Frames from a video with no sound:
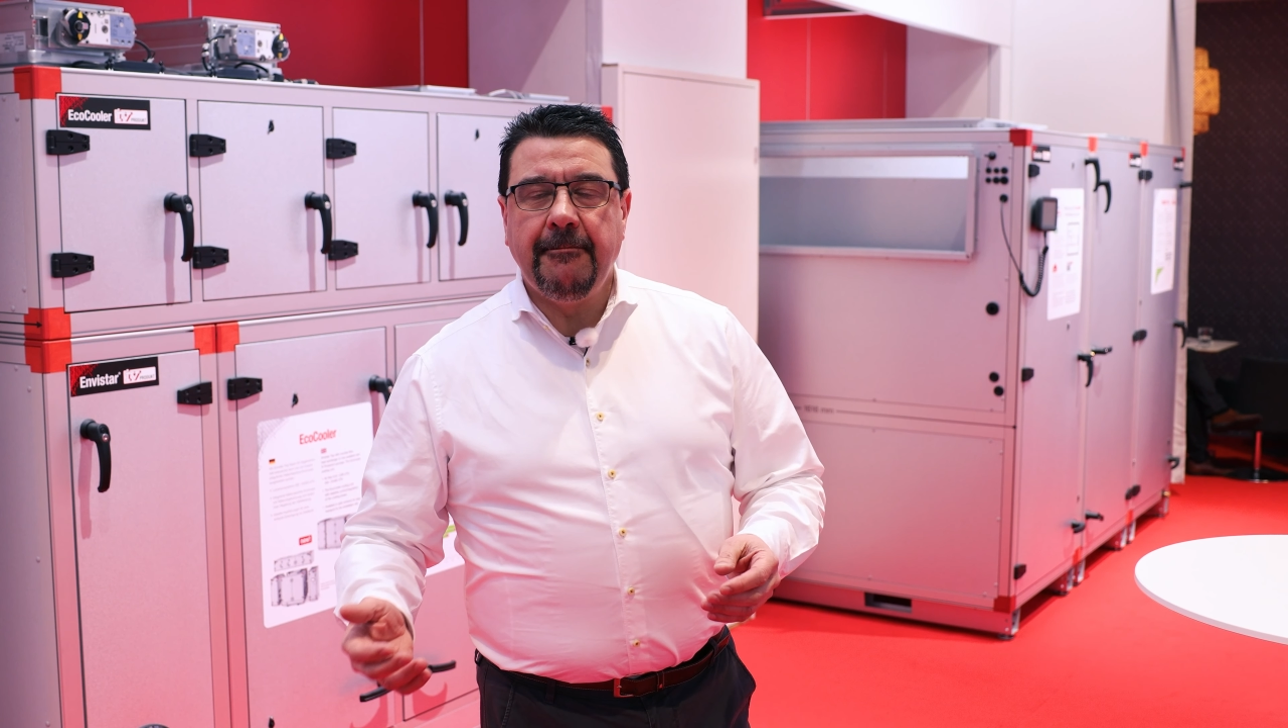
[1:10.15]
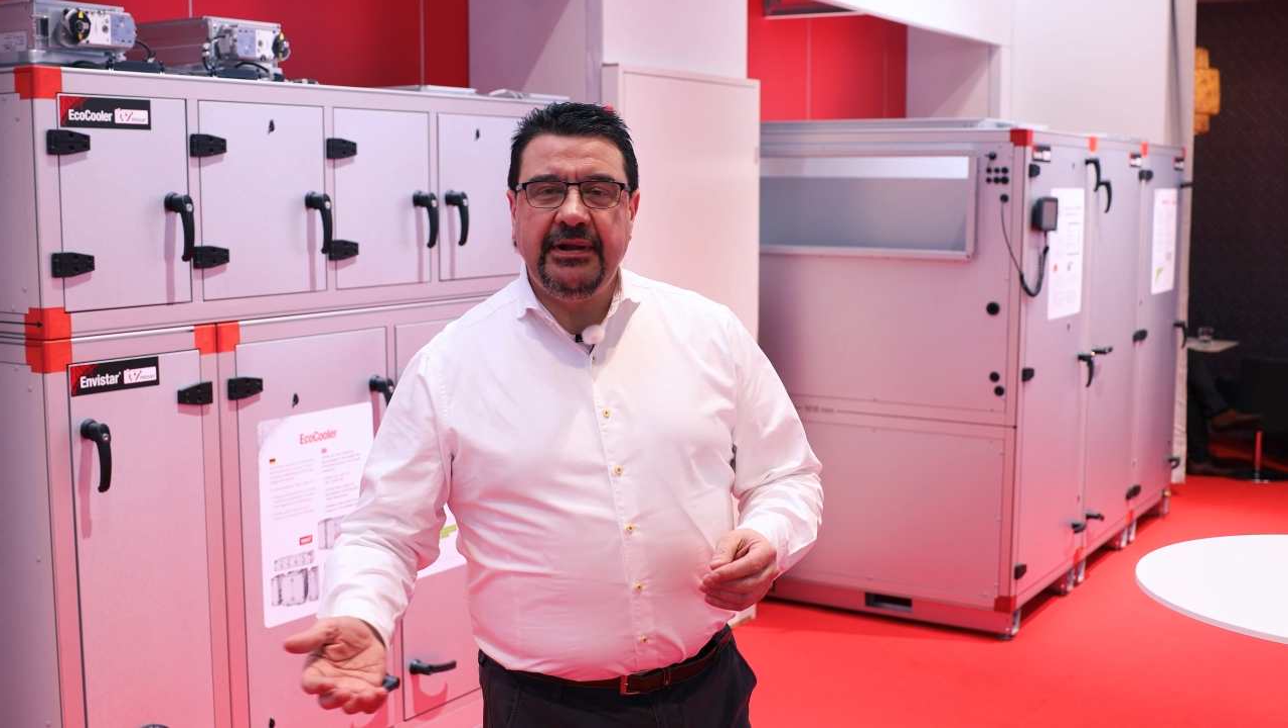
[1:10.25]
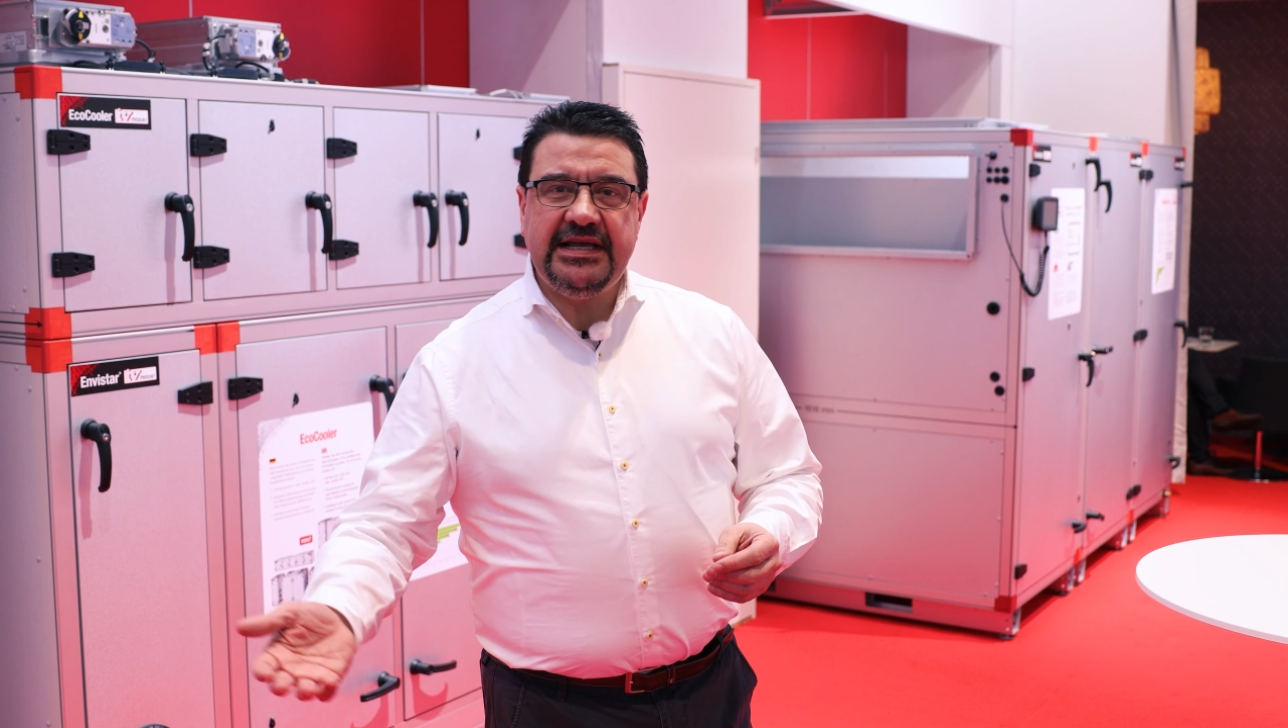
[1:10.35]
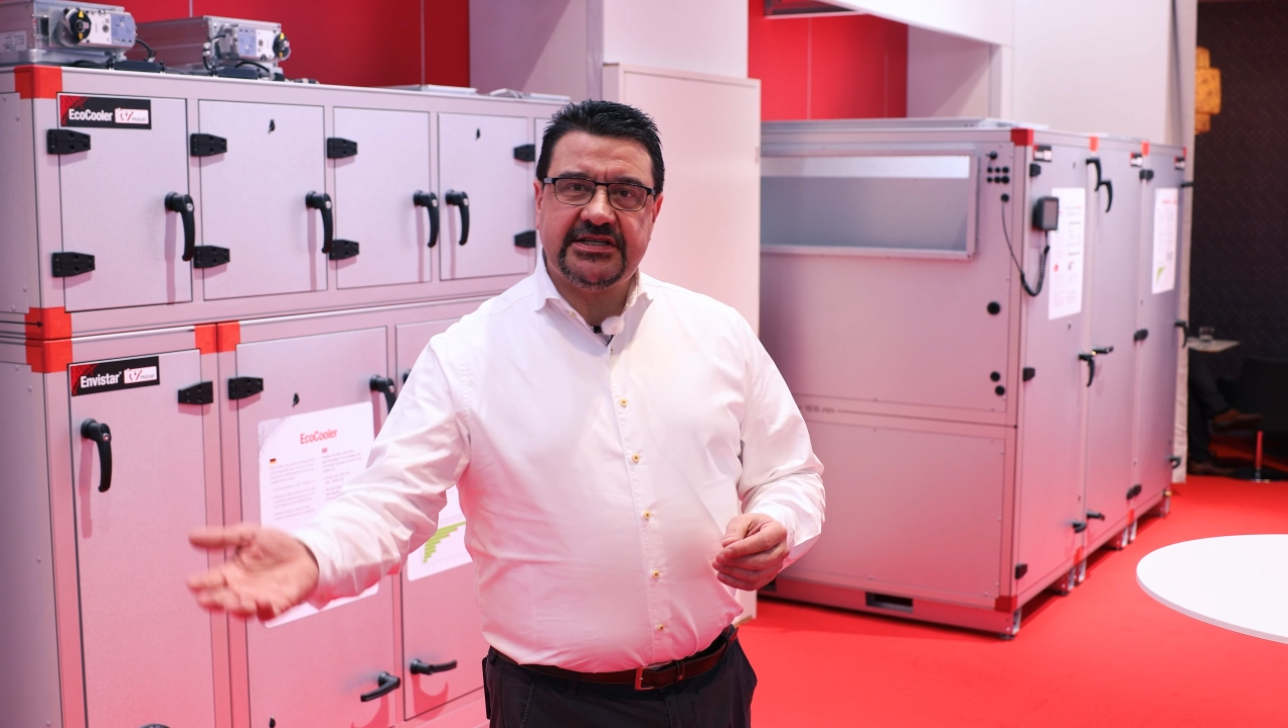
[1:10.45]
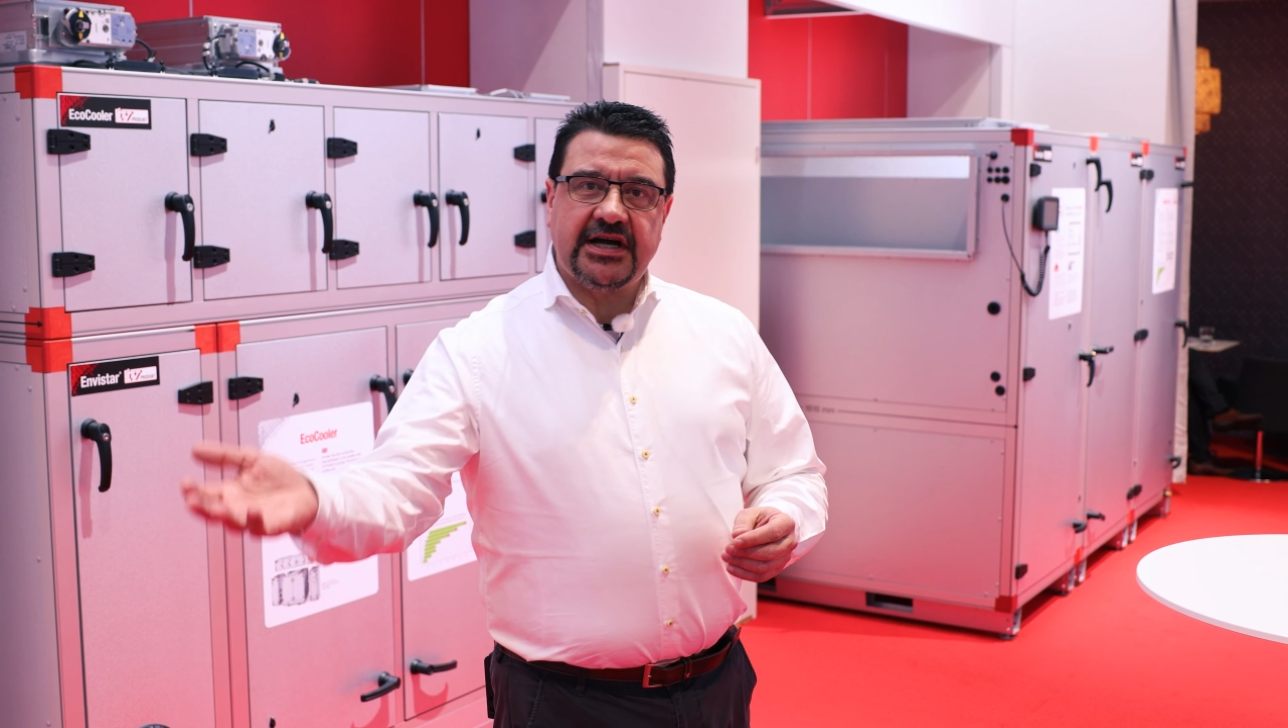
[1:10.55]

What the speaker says: please